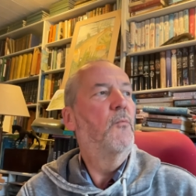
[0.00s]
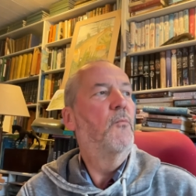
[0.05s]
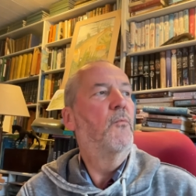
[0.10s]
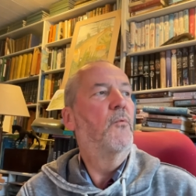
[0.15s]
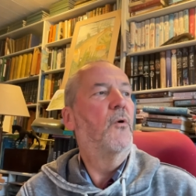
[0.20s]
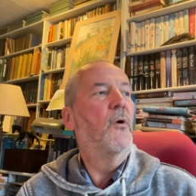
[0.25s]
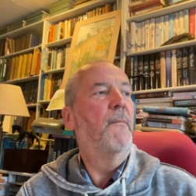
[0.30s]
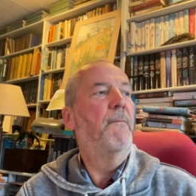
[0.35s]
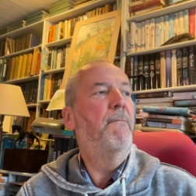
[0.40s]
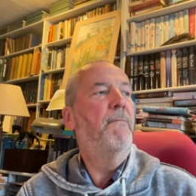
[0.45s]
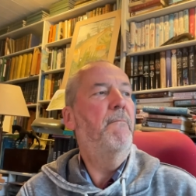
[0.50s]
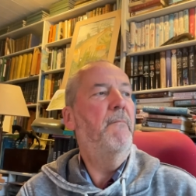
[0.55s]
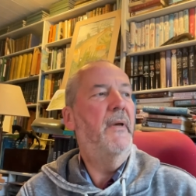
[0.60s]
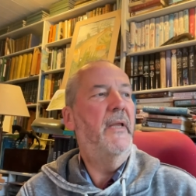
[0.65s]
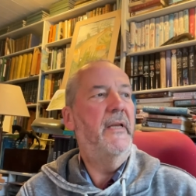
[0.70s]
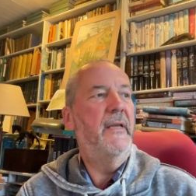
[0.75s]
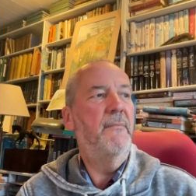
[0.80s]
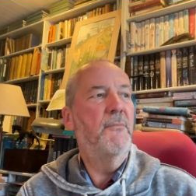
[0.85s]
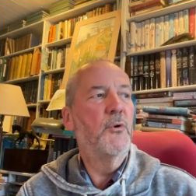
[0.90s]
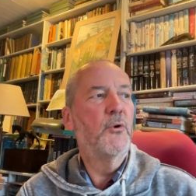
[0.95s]
What
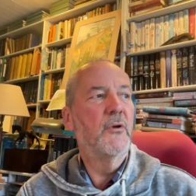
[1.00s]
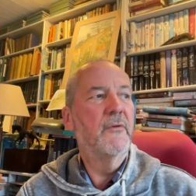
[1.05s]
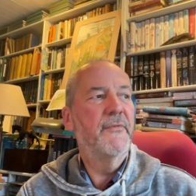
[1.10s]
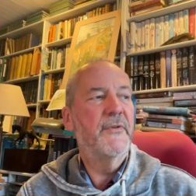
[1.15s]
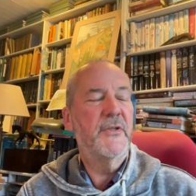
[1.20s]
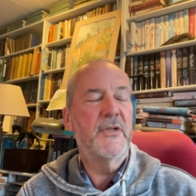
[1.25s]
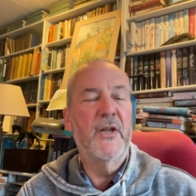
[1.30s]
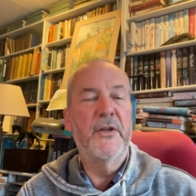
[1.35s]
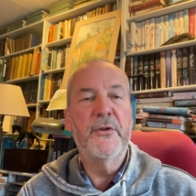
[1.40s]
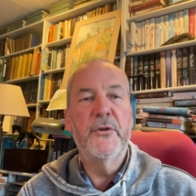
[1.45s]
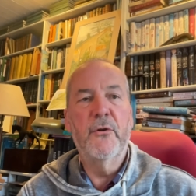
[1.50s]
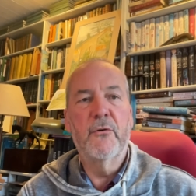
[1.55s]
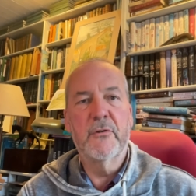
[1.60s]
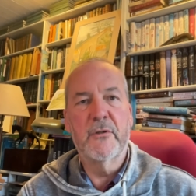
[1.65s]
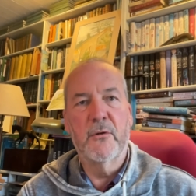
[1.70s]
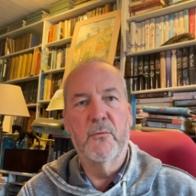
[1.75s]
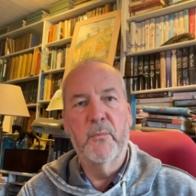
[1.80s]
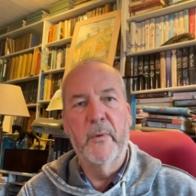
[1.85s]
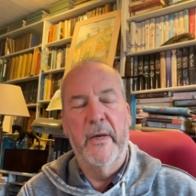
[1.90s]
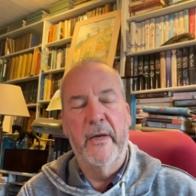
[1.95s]
many more of us are not
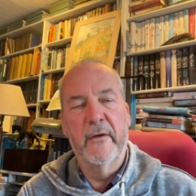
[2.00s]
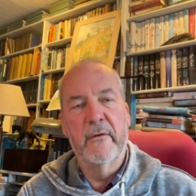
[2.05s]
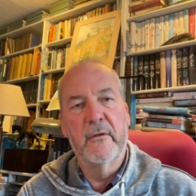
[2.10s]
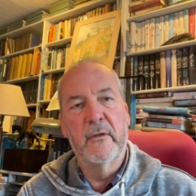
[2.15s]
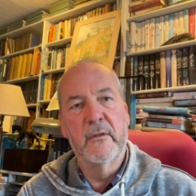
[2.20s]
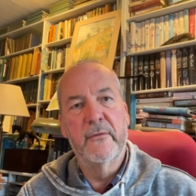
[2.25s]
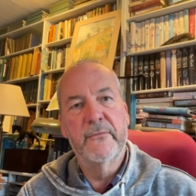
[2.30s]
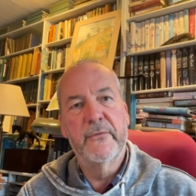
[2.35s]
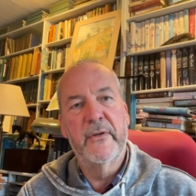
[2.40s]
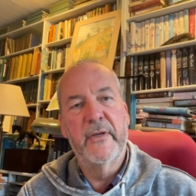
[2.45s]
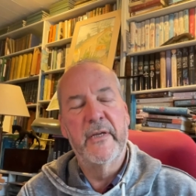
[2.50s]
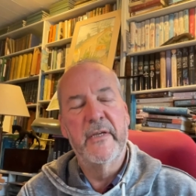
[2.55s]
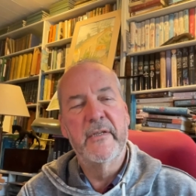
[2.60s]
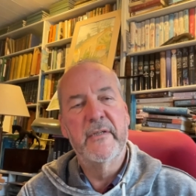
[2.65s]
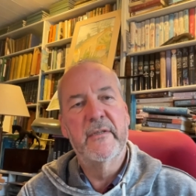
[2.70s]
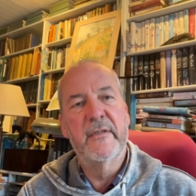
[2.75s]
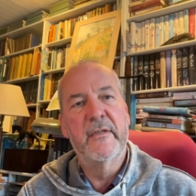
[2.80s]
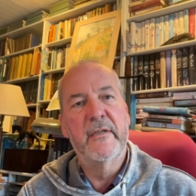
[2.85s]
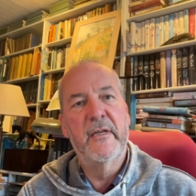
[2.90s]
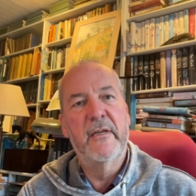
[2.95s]
aware of is
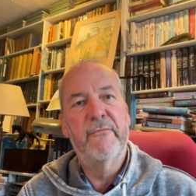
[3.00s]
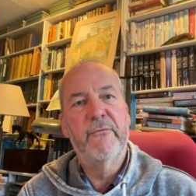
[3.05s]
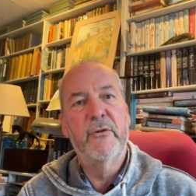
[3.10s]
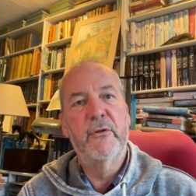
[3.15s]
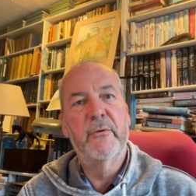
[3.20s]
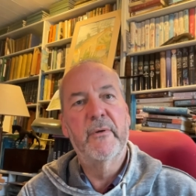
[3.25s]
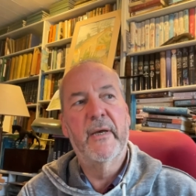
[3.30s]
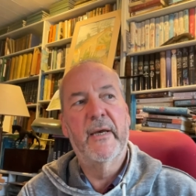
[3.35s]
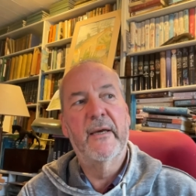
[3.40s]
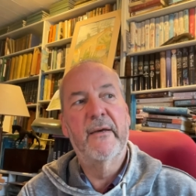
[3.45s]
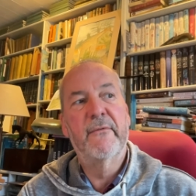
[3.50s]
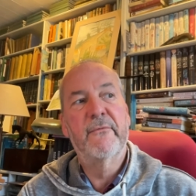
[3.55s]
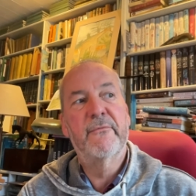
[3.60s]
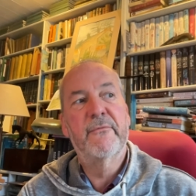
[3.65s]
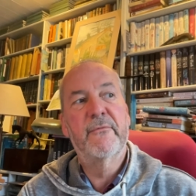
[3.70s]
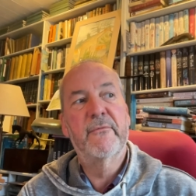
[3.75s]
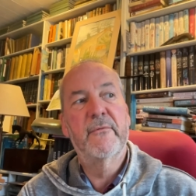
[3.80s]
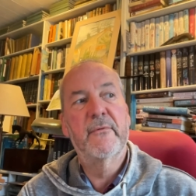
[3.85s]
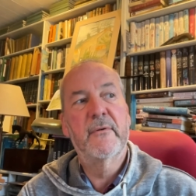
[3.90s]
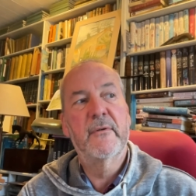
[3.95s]
that if you have
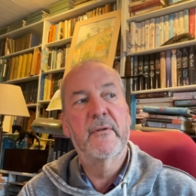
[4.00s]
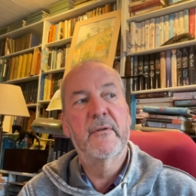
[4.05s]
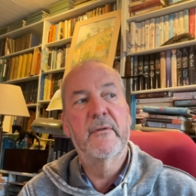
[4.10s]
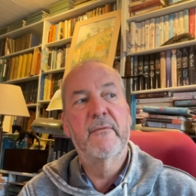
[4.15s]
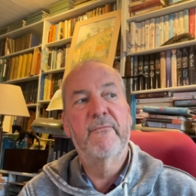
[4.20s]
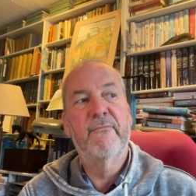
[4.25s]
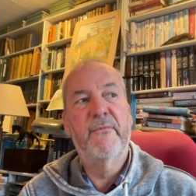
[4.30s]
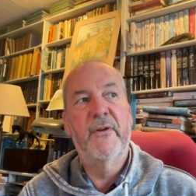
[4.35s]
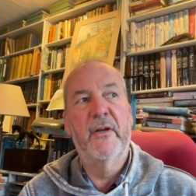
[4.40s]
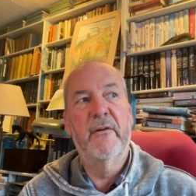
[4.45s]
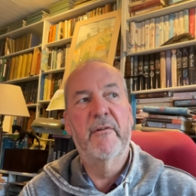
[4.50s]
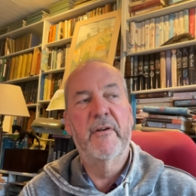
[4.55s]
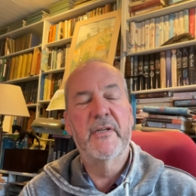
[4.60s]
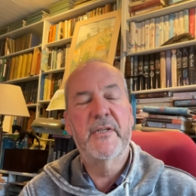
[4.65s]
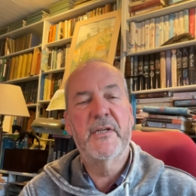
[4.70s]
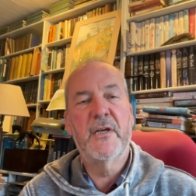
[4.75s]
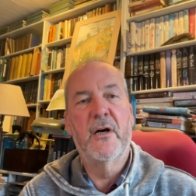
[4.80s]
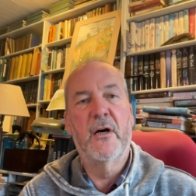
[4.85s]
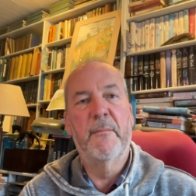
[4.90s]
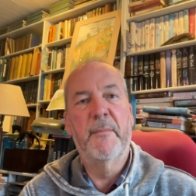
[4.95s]
various
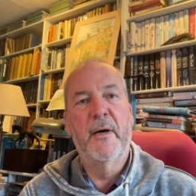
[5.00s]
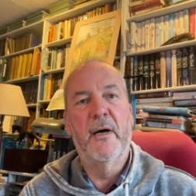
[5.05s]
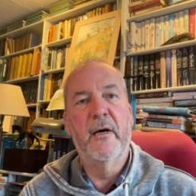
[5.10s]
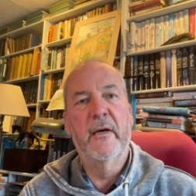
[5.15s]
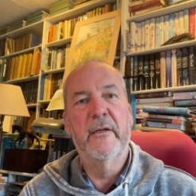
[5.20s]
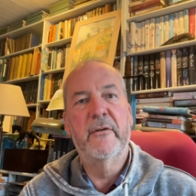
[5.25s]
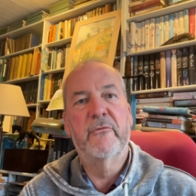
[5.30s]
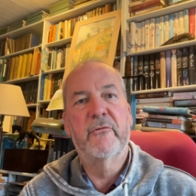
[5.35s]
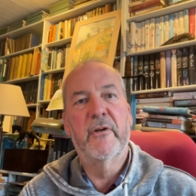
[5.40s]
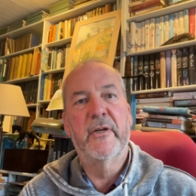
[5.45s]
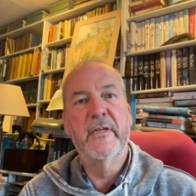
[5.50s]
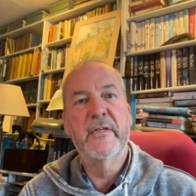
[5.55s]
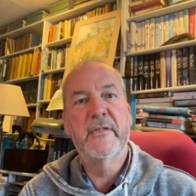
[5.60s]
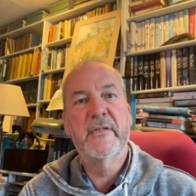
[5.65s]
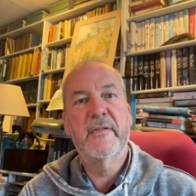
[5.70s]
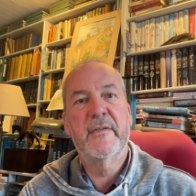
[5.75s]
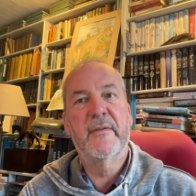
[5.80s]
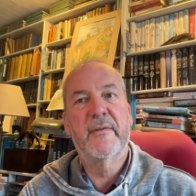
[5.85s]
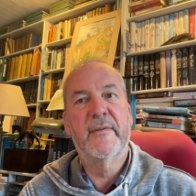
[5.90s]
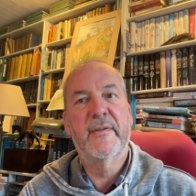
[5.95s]

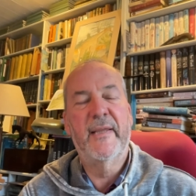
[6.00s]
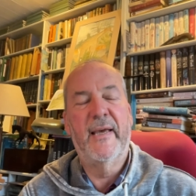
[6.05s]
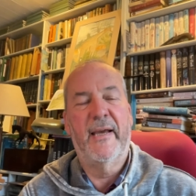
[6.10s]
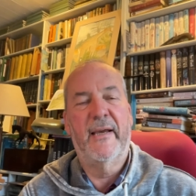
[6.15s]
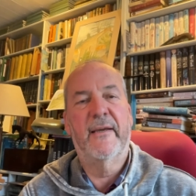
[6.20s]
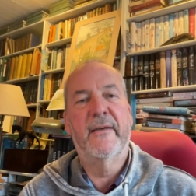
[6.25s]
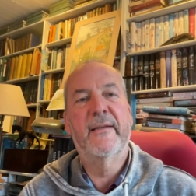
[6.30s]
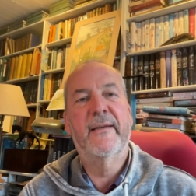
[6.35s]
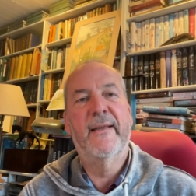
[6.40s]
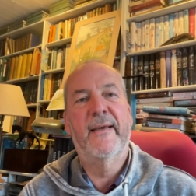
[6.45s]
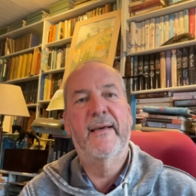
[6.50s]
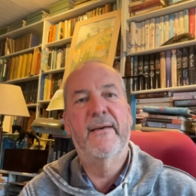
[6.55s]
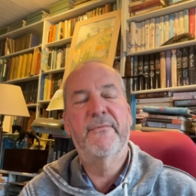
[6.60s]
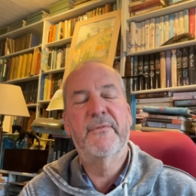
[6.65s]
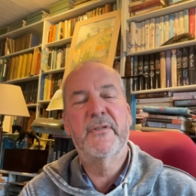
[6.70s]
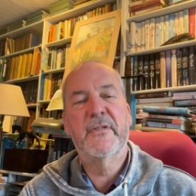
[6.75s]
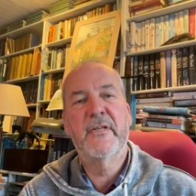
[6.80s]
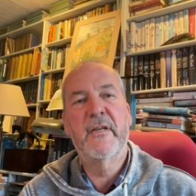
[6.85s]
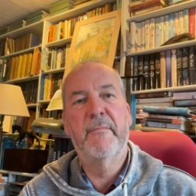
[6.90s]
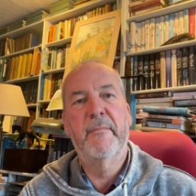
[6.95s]
carbohydrates, that can have a
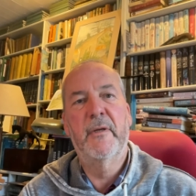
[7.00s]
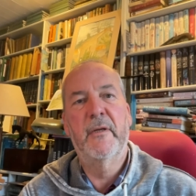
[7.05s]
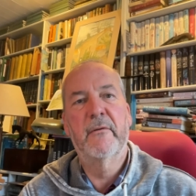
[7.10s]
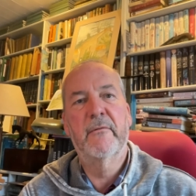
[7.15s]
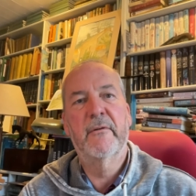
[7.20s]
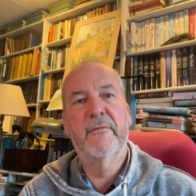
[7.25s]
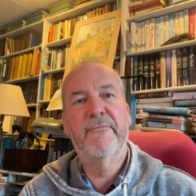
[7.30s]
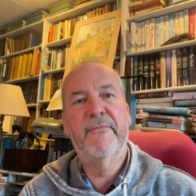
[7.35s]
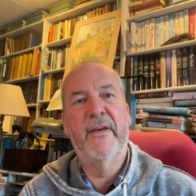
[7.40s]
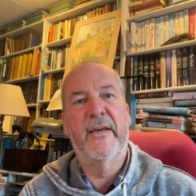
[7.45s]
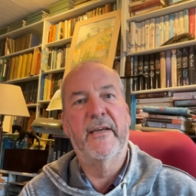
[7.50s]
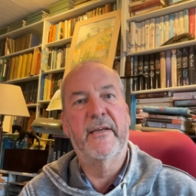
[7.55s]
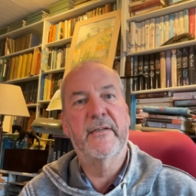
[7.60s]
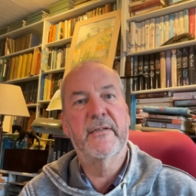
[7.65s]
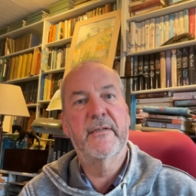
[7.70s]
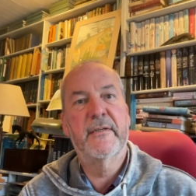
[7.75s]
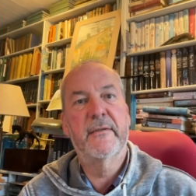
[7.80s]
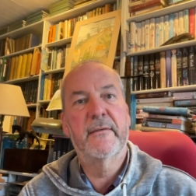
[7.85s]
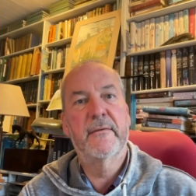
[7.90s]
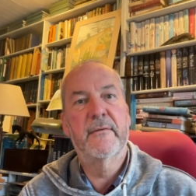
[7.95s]
similar effect.